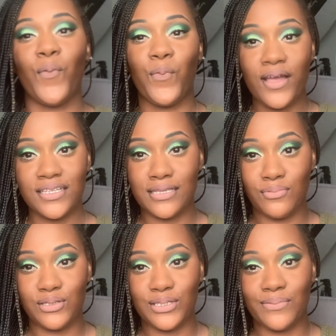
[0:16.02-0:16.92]
What is up,
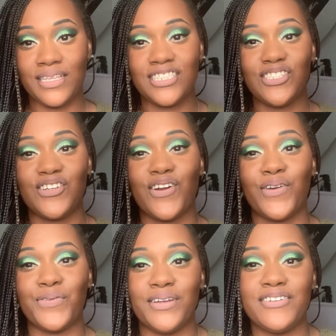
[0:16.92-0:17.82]
YouTube? This is your girl
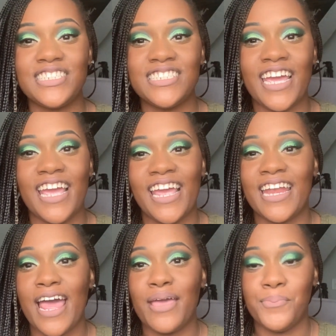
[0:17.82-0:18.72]
Rita Shay, and
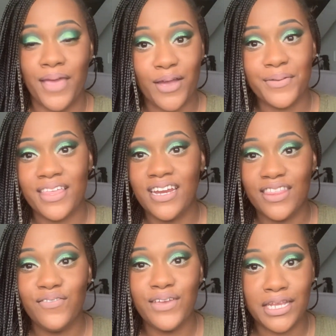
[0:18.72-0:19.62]
I am back with
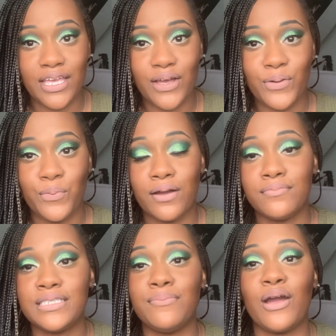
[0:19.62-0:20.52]
another video. Welcome
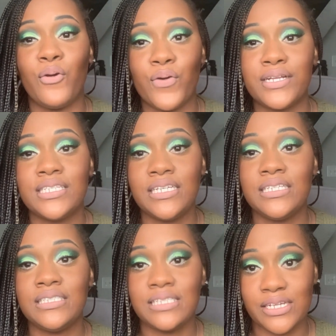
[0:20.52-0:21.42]
to my
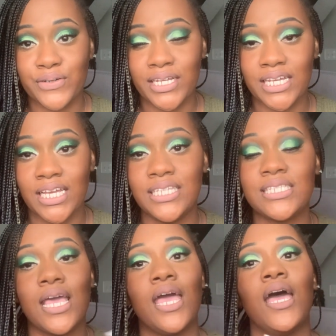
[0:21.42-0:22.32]
quarantine series.
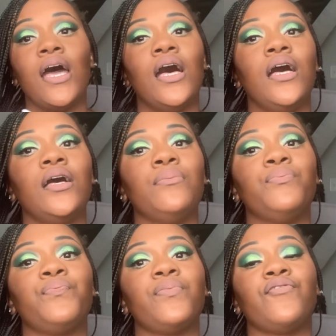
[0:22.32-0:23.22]

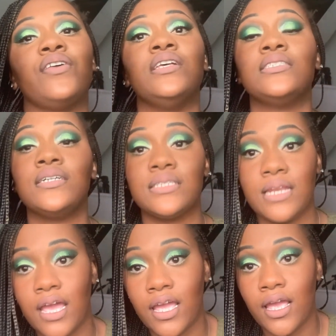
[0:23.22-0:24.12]
For this look
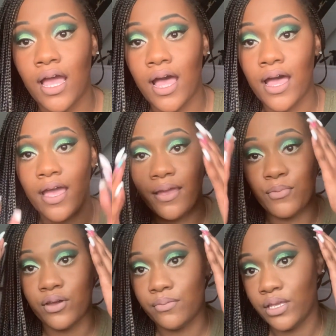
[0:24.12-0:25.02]
today, I am
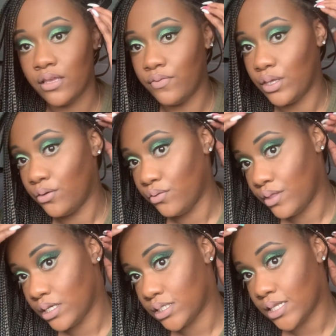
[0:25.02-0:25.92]
going to be giving you
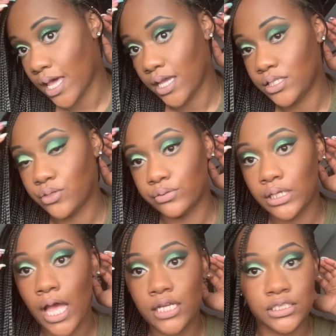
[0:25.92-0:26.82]
this nice
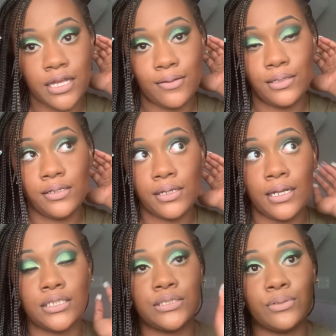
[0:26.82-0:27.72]
green eyeshadow look, and
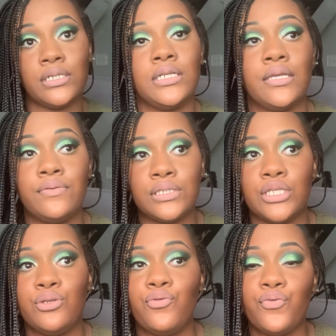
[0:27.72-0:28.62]
I just wanted to give it
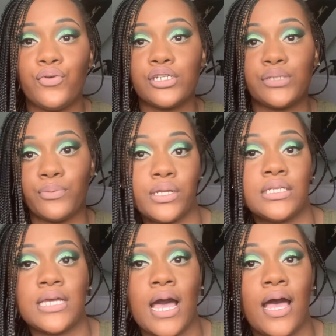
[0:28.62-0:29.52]
to you for
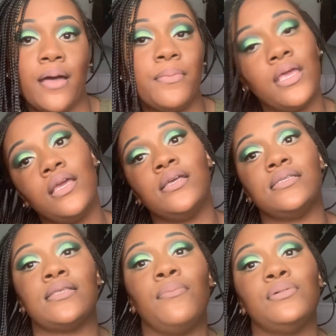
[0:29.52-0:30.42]
springtime.
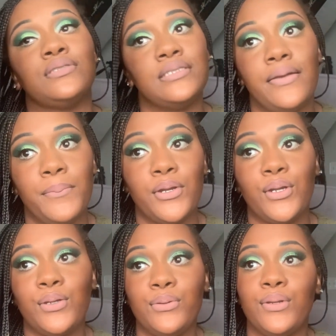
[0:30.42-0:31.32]
It's almost
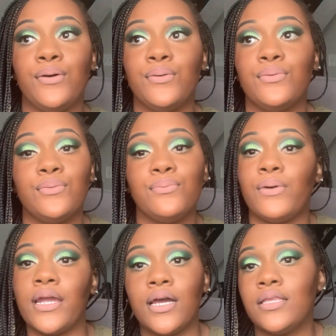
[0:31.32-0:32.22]
summer, you know,
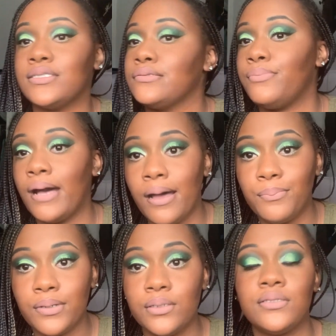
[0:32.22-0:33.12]
bright colors are
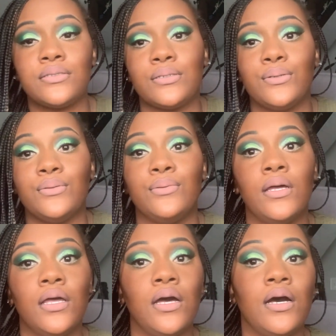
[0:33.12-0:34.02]
popping. So
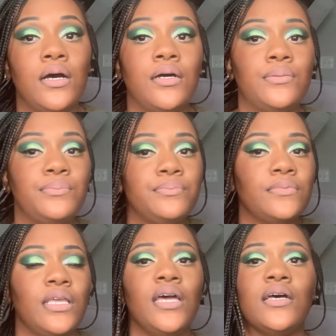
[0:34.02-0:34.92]

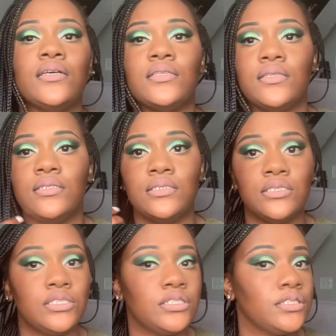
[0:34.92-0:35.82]
yeah, this
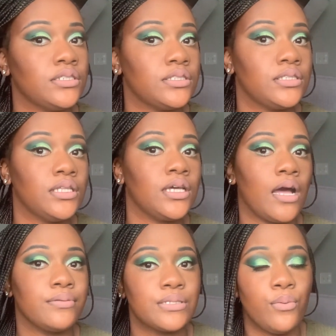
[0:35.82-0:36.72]
is just the look I
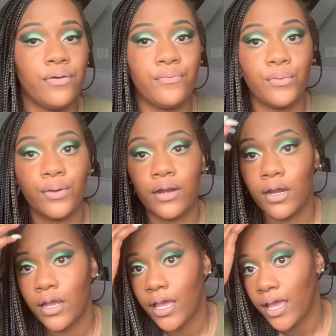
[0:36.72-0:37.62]
was going for,
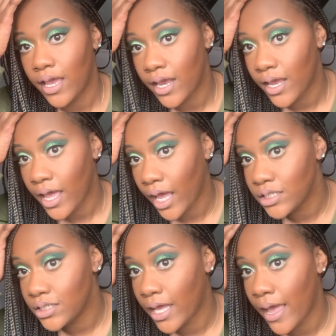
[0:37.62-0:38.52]
and it
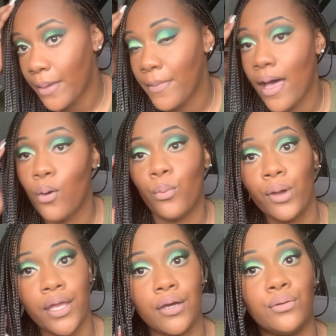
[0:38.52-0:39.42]
actually came out
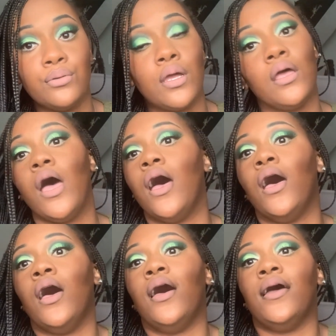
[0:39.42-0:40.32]
well.
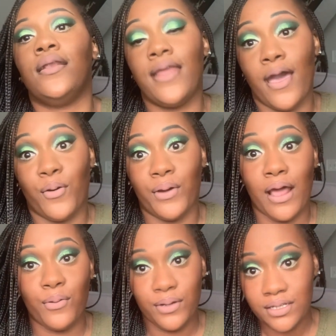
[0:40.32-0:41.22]
Now, what I
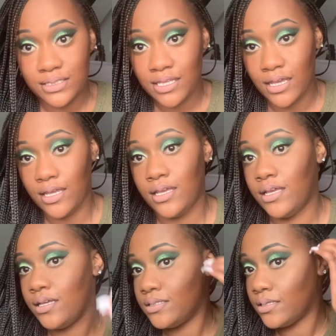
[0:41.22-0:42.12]
would say
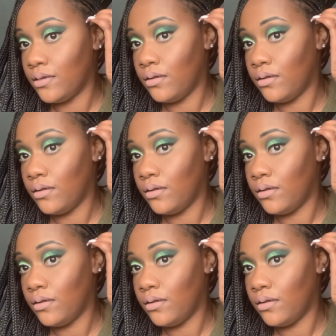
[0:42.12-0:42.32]
is